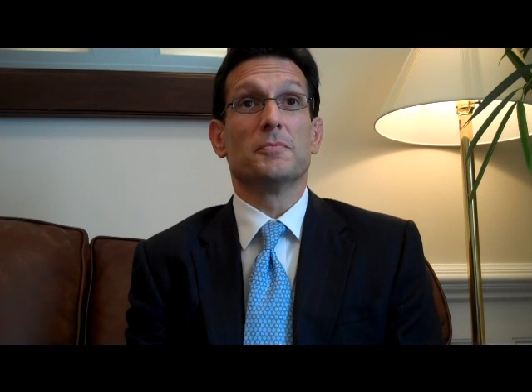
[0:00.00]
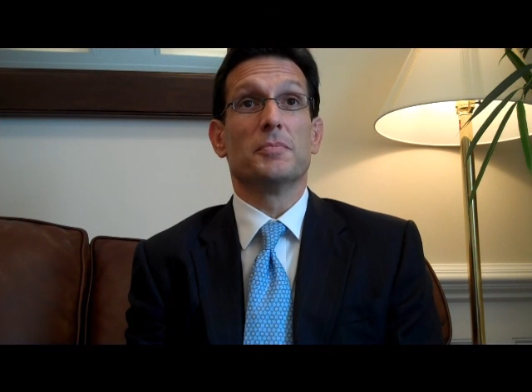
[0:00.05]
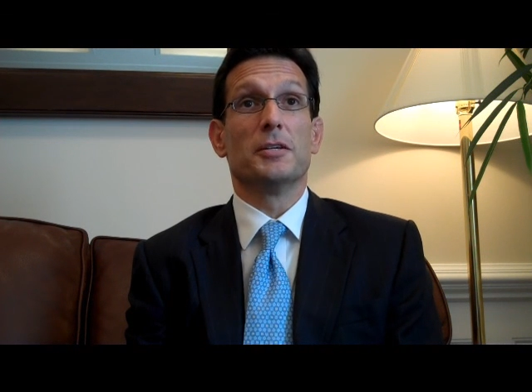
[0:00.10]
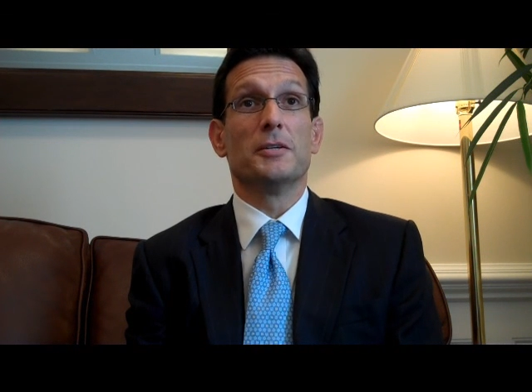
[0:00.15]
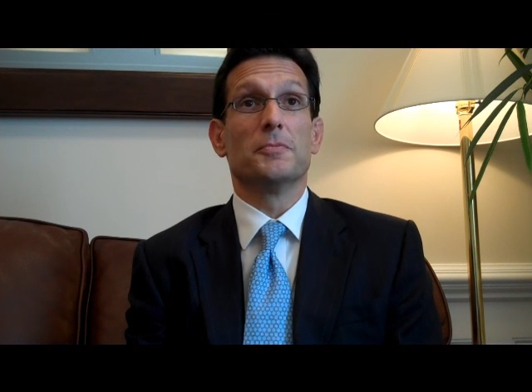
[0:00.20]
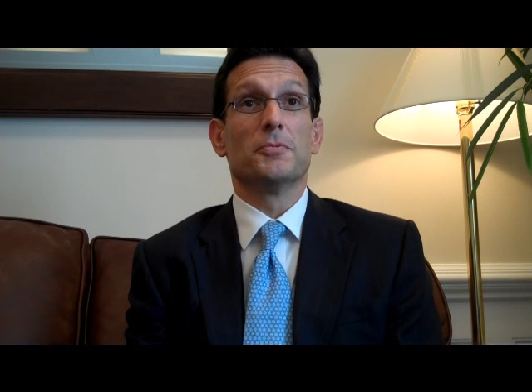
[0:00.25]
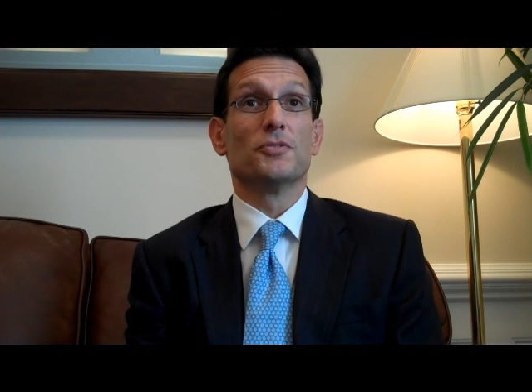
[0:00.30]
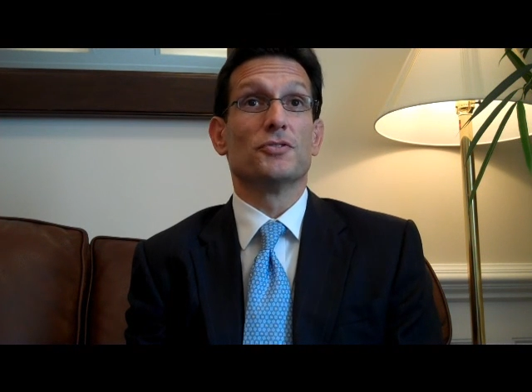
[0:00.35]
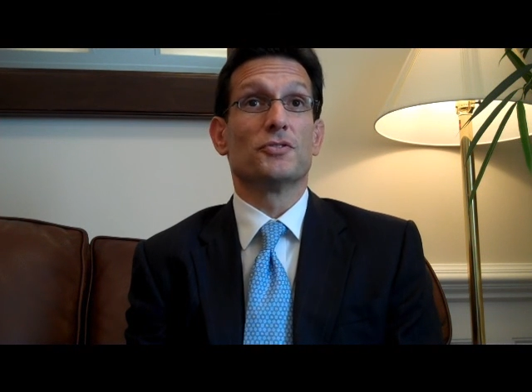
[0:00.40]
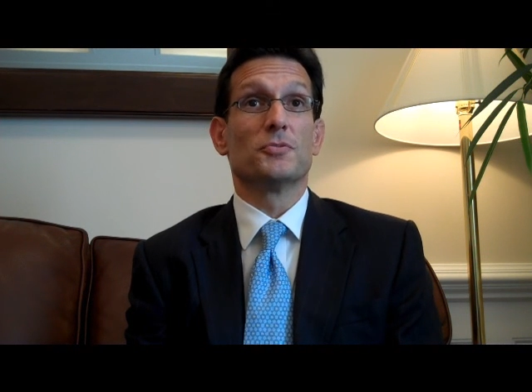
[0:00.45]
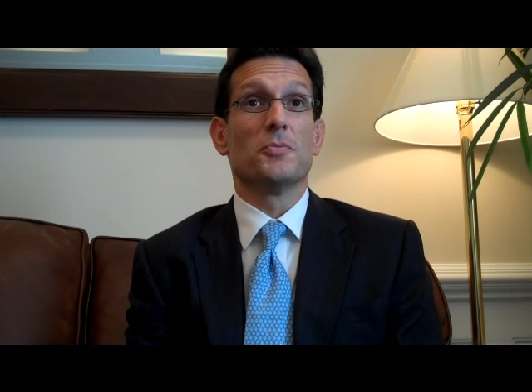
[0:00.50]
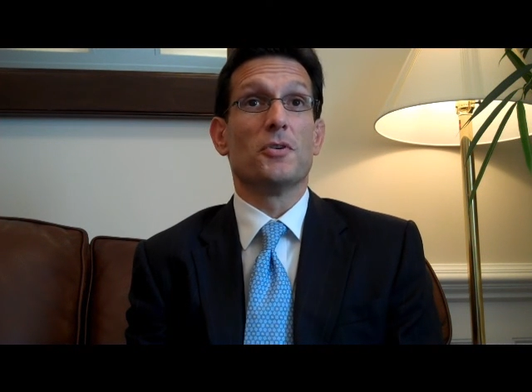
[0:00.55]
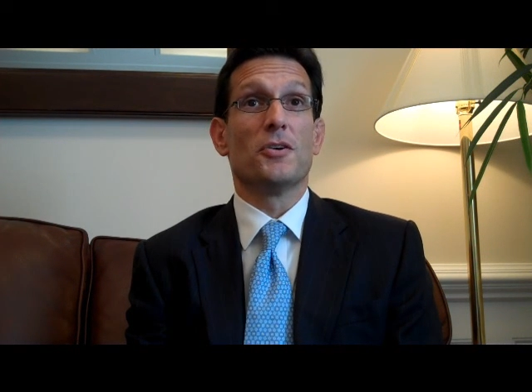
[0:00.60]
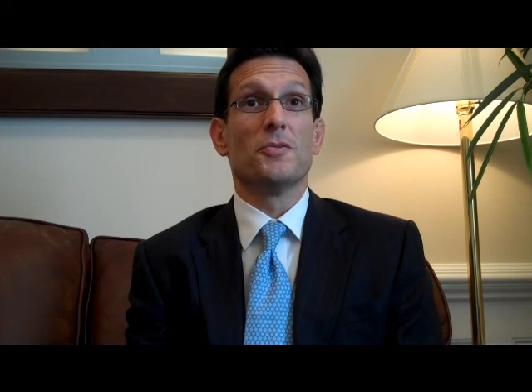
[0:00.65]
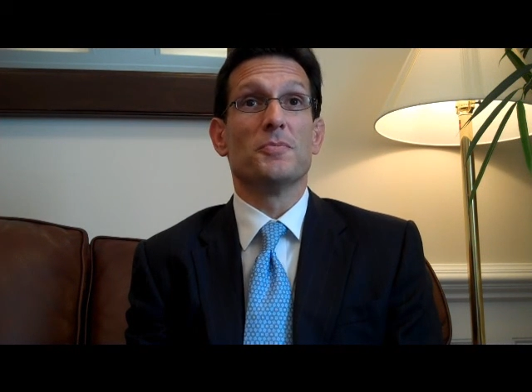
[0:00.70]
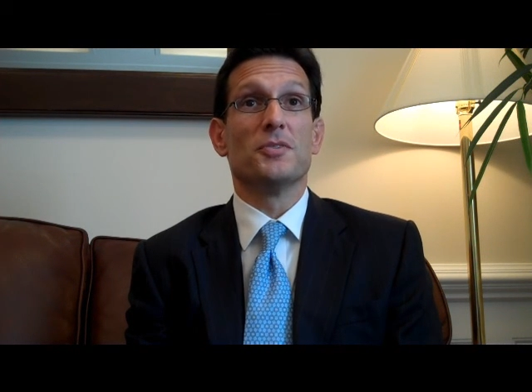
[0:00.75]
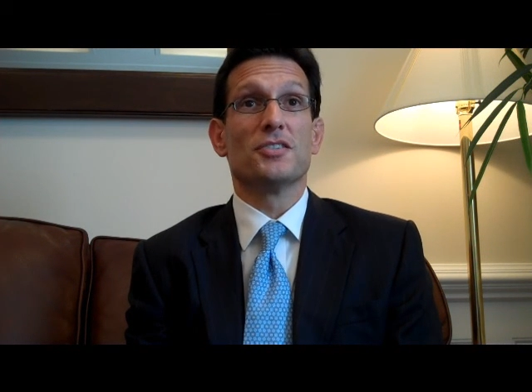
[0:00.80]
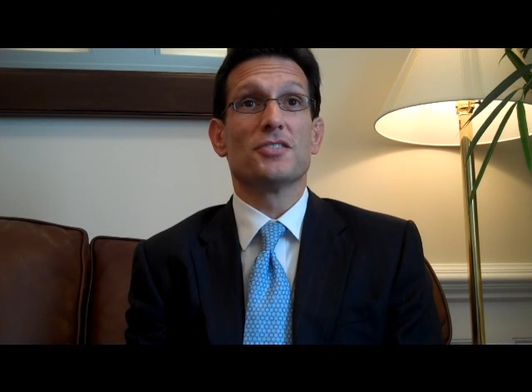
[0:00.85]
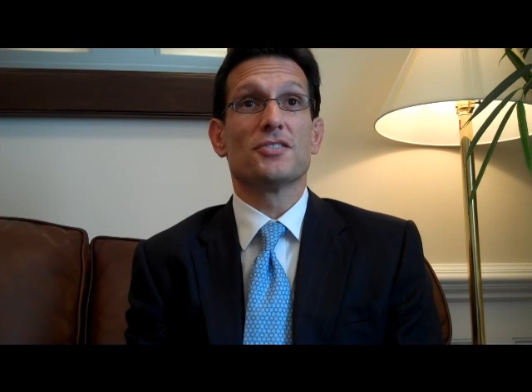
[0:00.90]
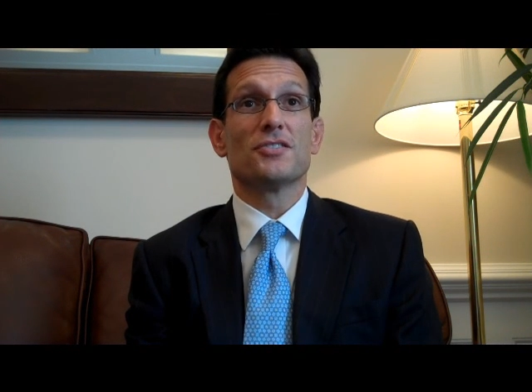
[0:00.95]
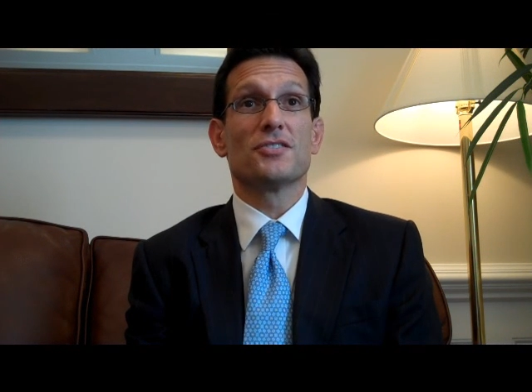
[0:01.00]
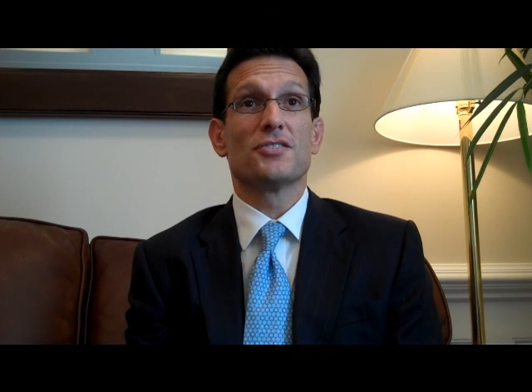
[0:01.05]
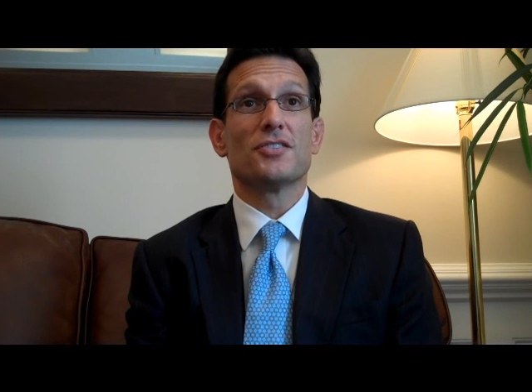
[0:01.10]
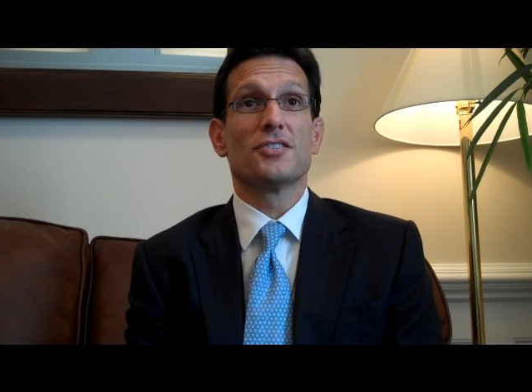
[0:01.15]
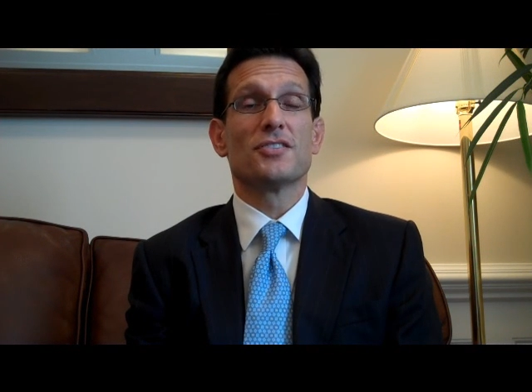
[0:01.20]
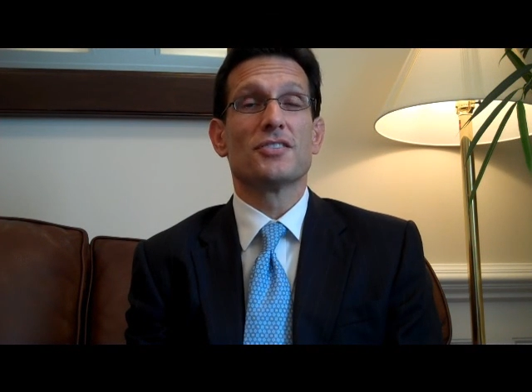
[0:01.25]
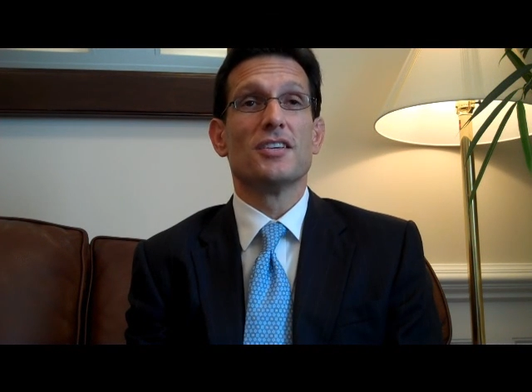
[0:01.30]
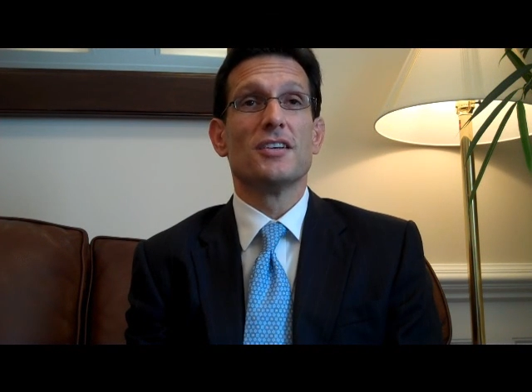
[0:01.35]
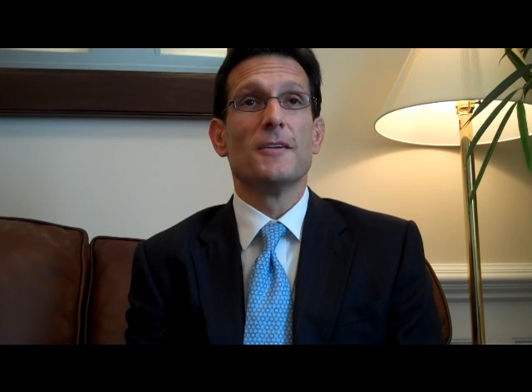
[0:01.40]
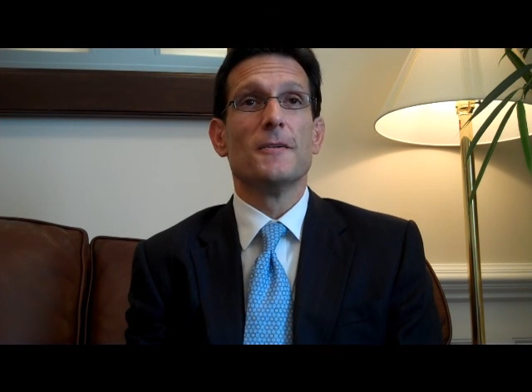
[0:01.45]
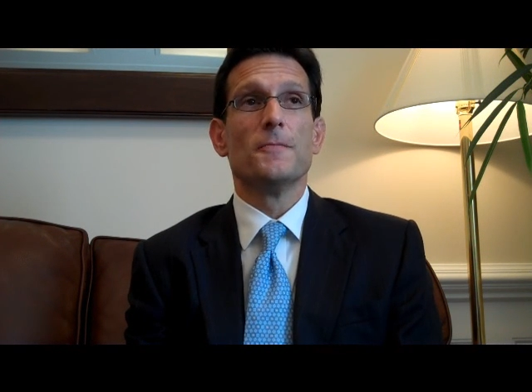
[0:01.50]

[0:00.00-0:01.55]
people and small businesses.